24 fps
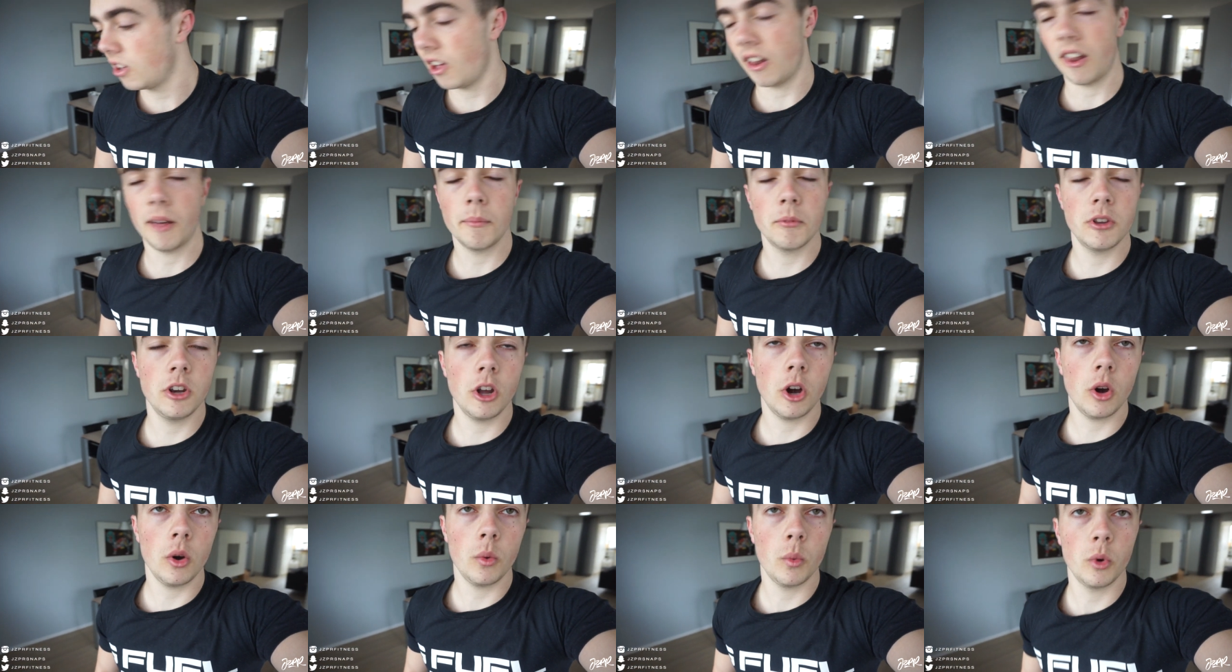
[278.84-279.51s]
yeah, let me
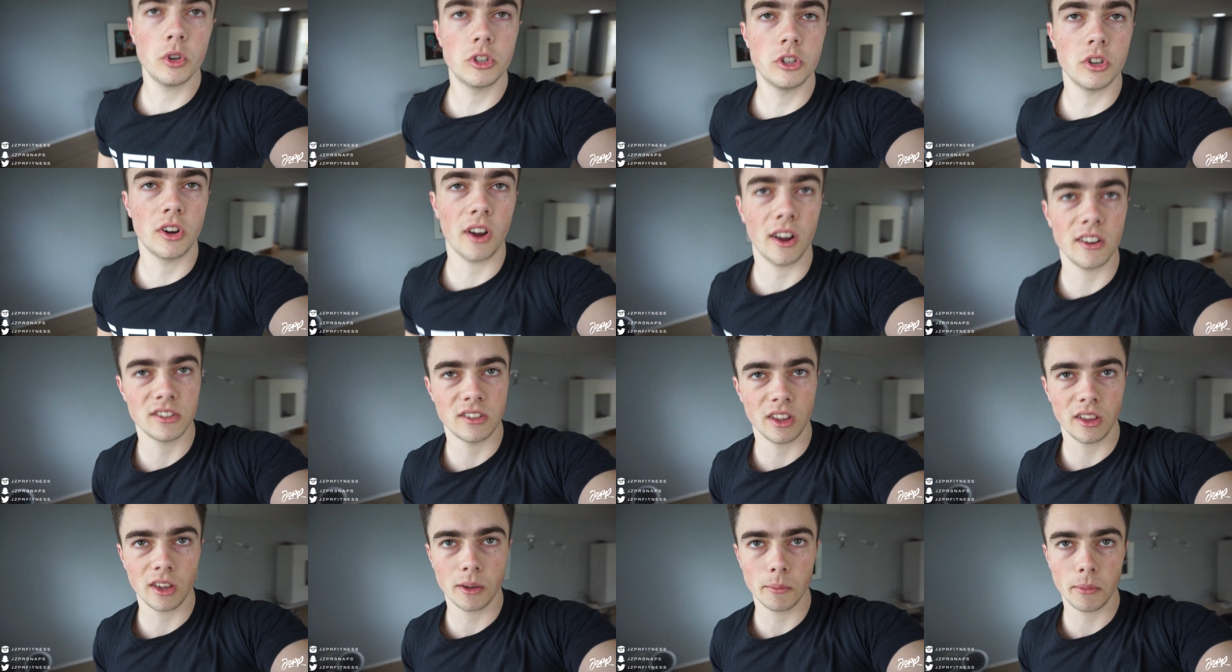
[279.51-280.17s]
know what you
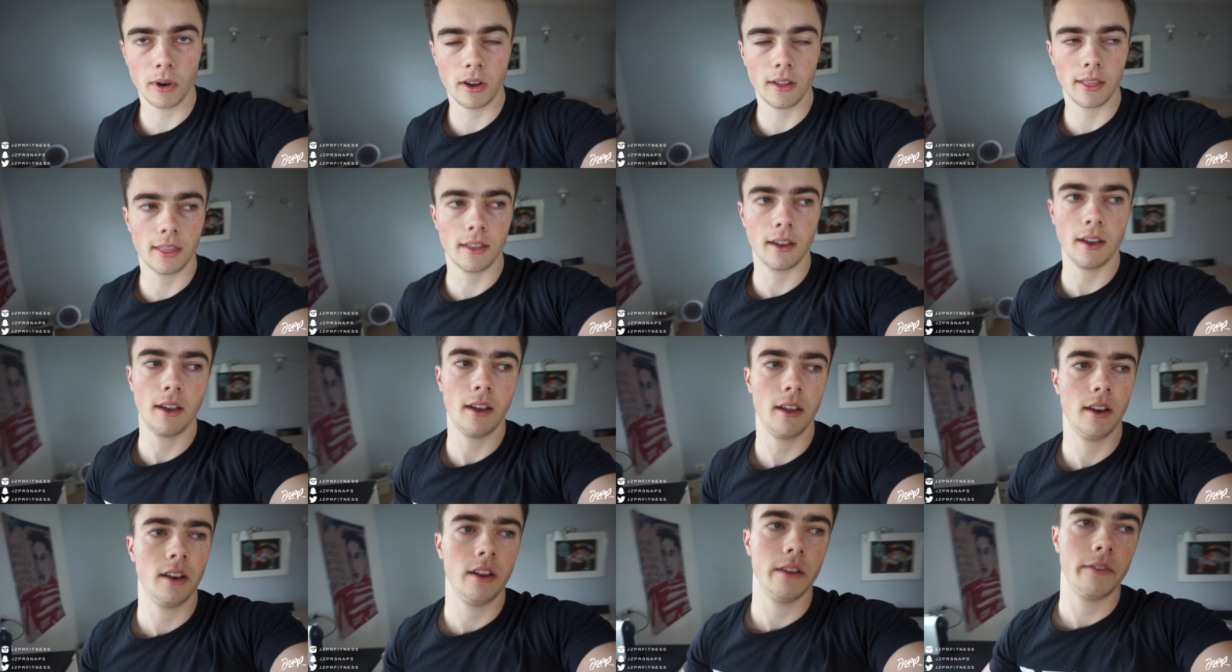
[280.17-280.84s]
guys think about
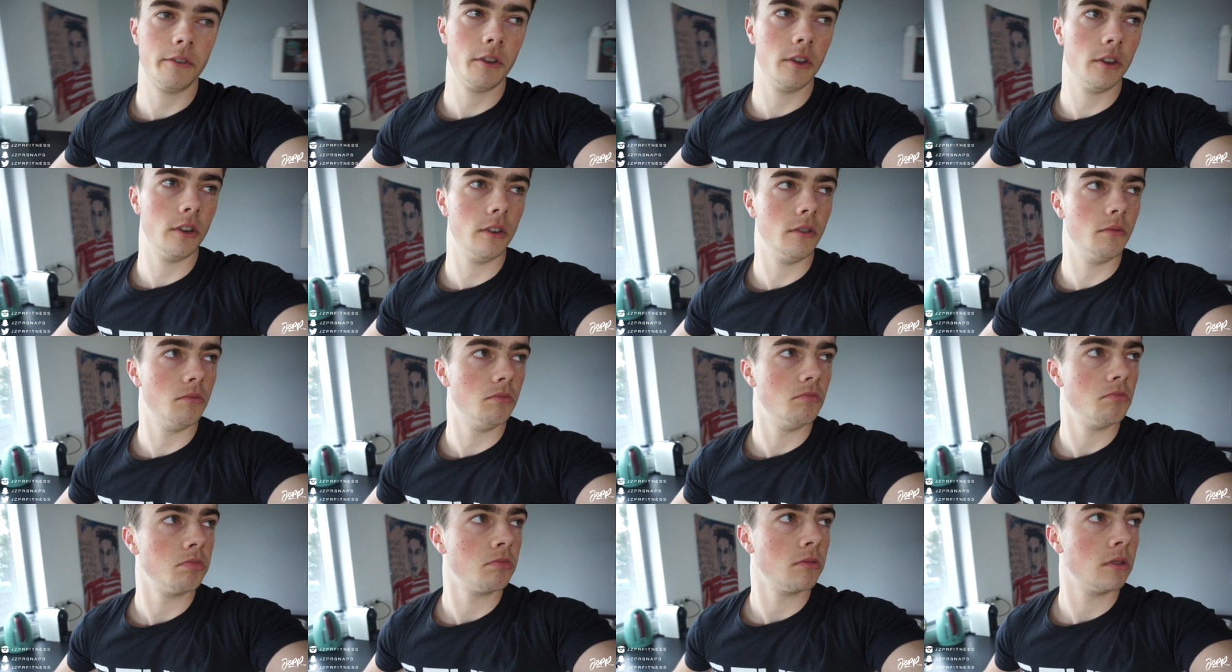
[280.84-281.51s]
that and if
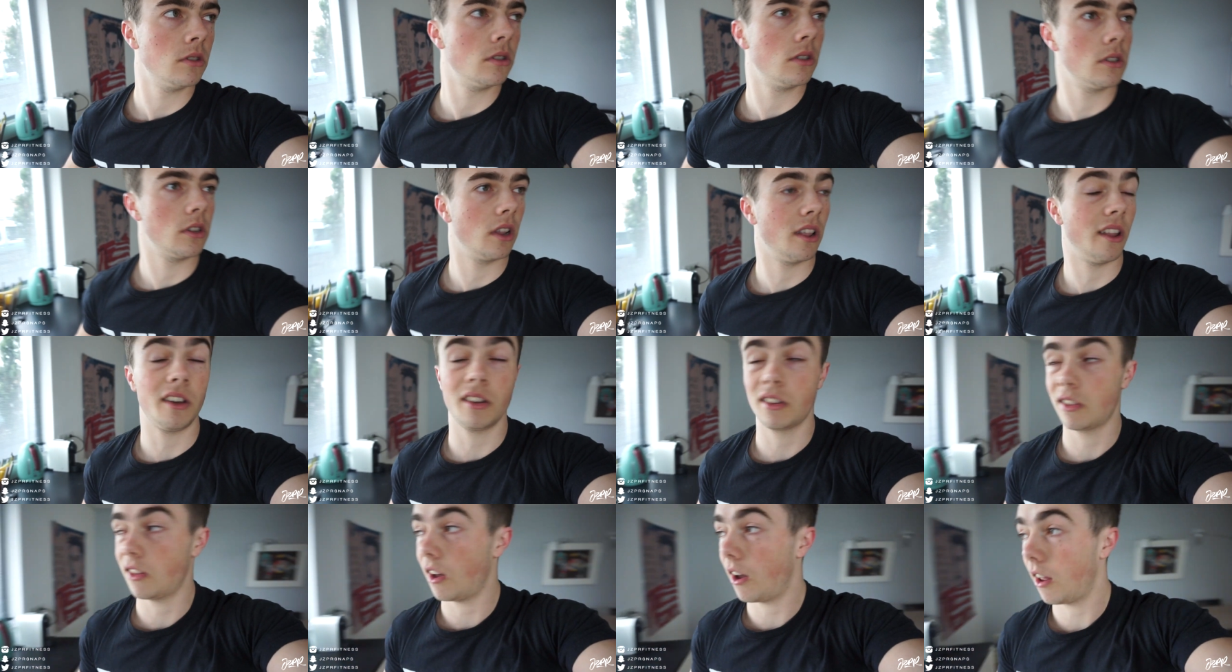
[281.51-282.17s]
you
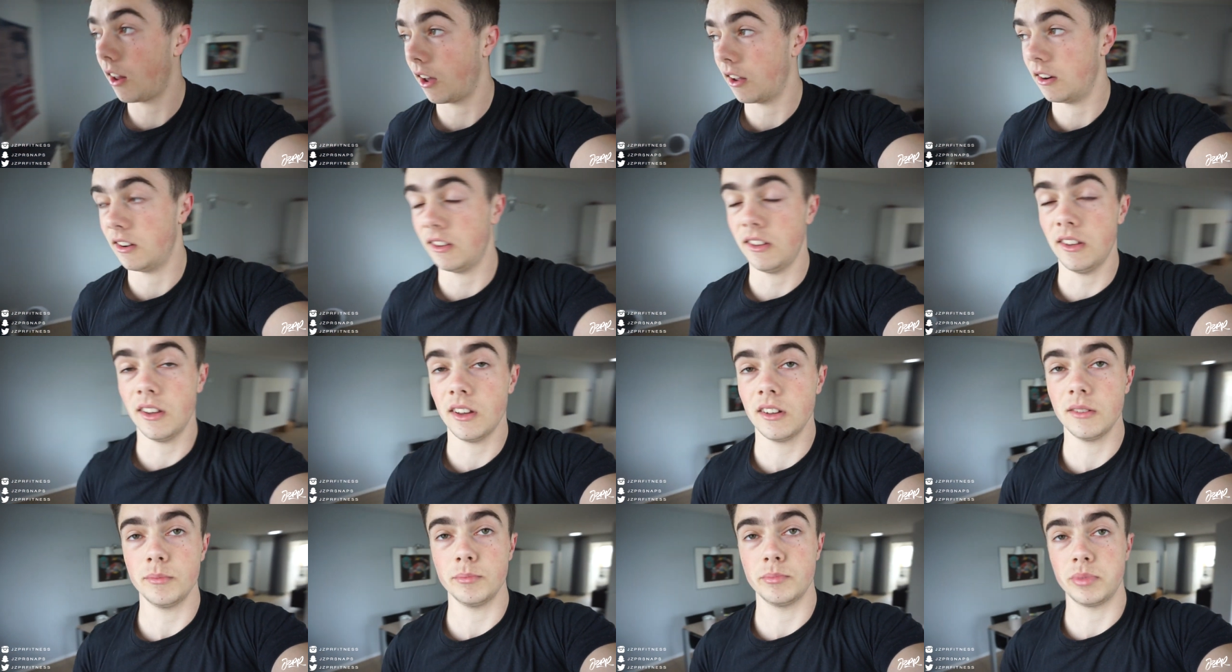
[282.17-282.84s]
like that
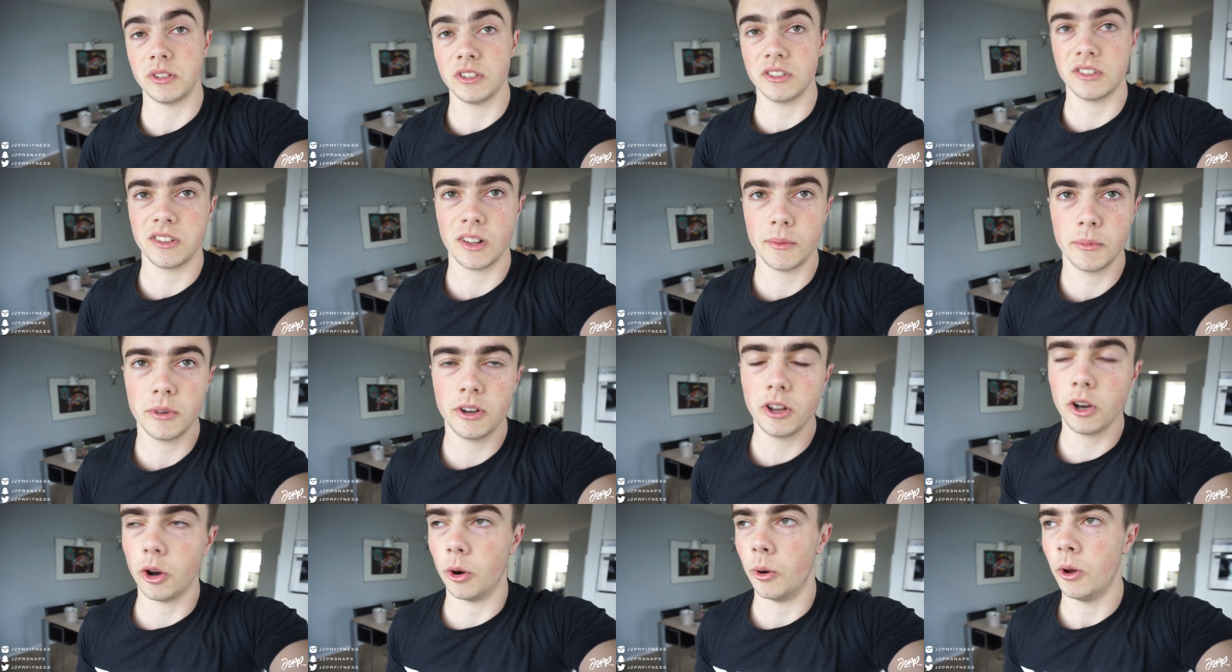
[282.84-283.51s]
idea, please let me
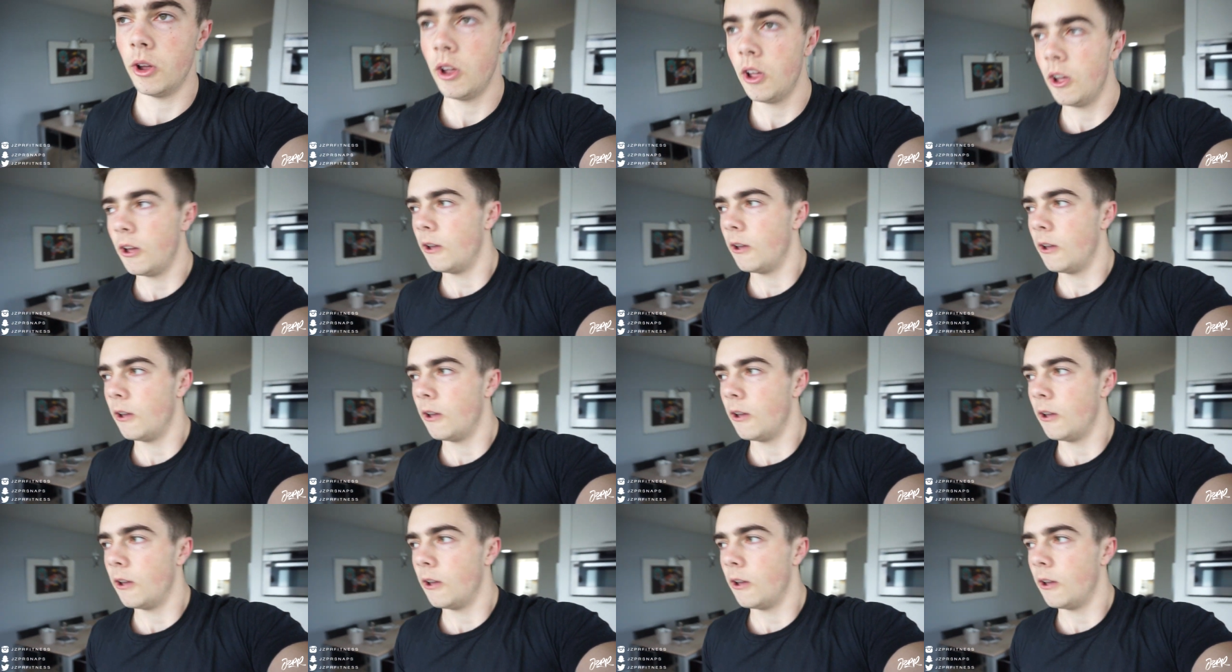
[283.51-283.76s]
know.